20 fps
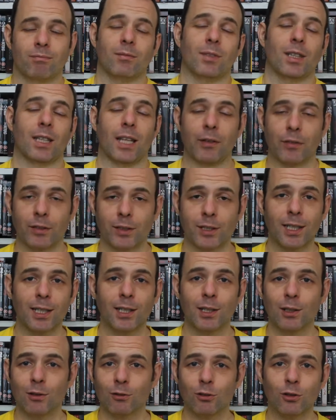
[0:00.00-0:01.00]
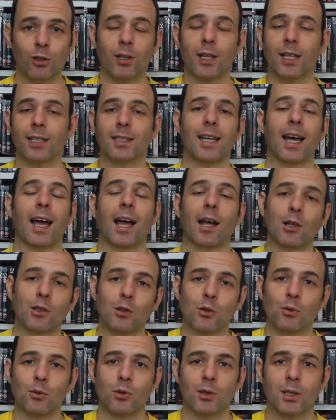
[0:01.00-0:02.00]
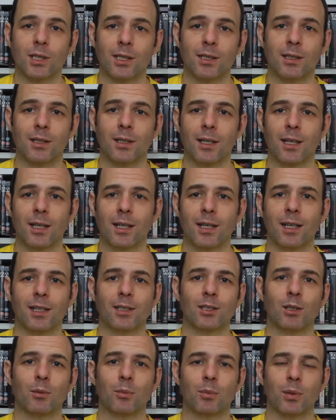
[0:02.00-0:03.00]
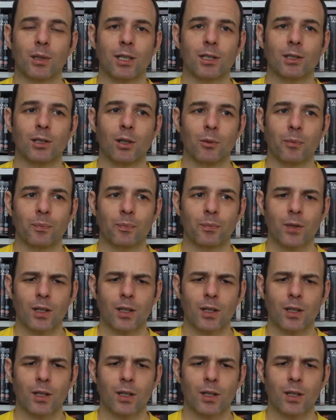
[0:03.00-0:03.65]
levity to this actual scene as it plays out.